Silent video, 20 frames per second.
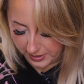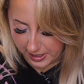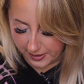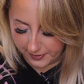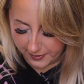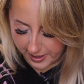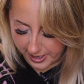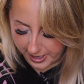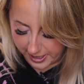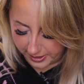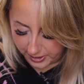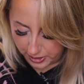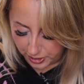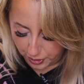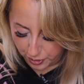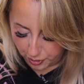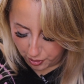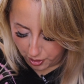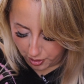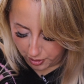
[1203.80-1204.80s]
and then
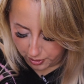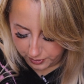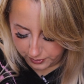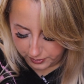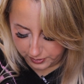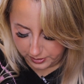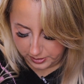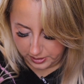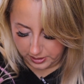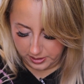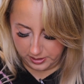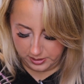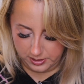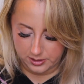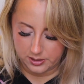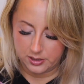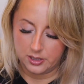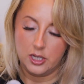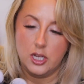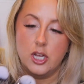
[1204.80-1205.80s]
you've got
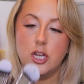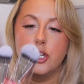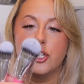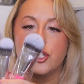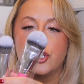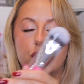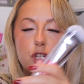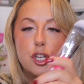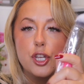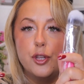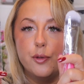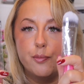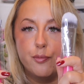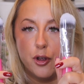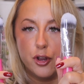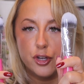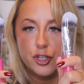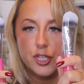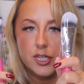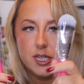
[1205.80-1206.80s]
2
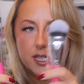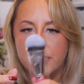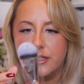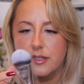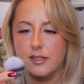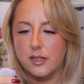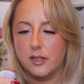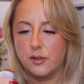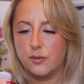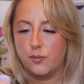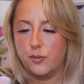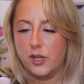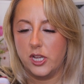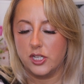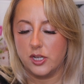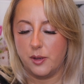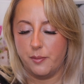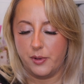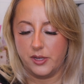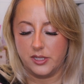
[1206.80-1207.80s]
brushes
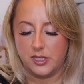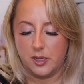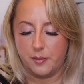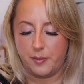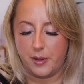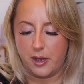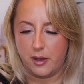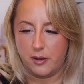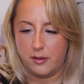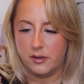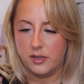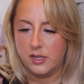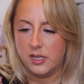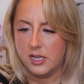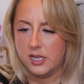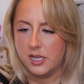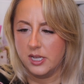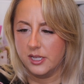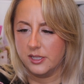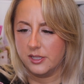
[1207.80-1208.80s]
which I'm buzzing about.
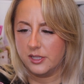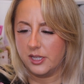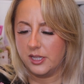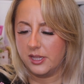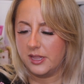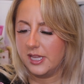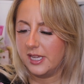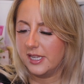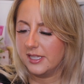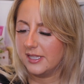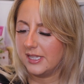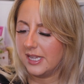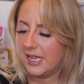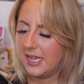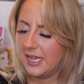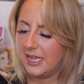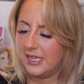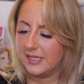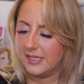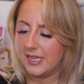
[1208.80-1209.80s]
So this
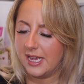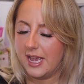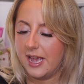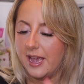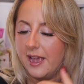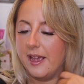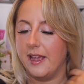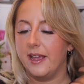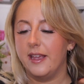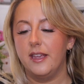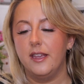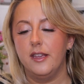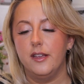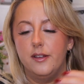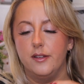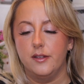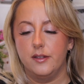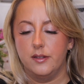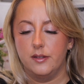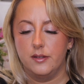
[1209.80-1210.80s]
is a
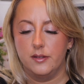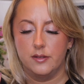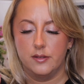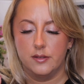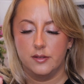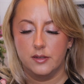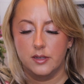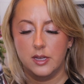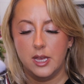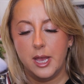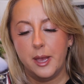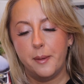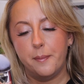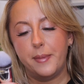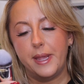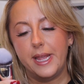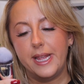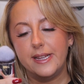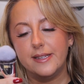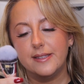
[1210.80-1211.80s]

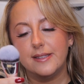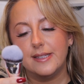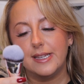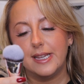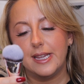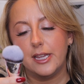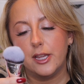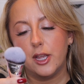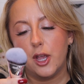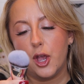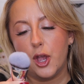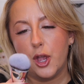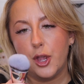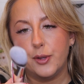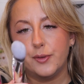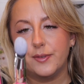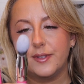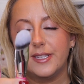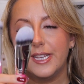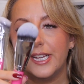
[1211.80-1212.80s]

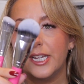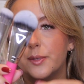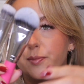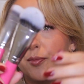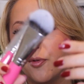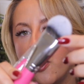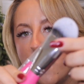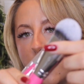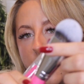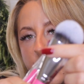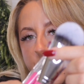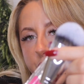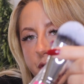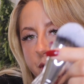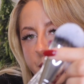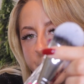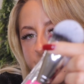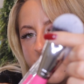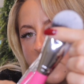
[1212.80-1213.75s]
PC06 brush,